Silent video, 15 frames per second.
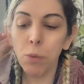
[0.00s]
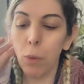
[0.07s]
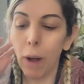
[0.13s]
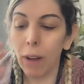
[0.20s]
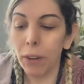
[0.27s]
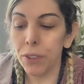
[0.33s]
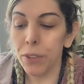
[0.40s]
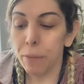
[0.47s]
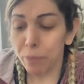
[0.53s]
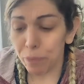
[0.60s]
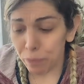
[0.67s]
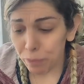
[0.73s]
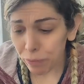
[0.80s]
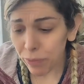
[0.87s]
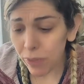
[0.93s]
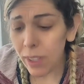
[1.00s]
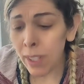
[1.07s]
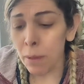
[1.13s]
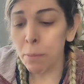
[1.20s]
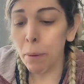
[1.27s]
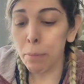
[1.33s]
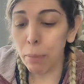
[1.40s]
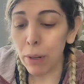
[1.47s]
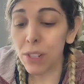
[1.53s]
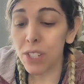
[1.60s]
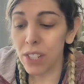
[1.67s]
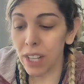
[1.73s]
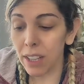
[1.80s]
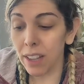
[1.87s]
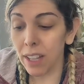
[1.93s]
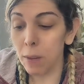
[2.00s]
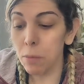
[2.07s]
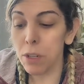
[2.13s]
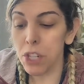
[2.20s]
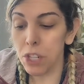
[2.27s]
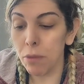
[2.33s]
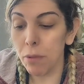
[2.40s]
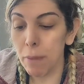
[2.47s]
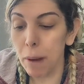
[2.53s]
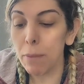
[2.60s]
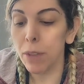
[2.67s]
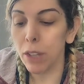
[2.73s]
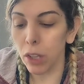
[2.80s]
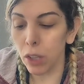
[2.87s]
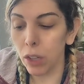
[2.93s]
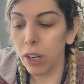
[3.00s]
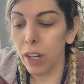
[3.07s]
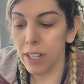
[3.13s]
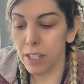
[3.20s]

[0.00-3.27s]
Hope swelled but burst suddenly when she remembered the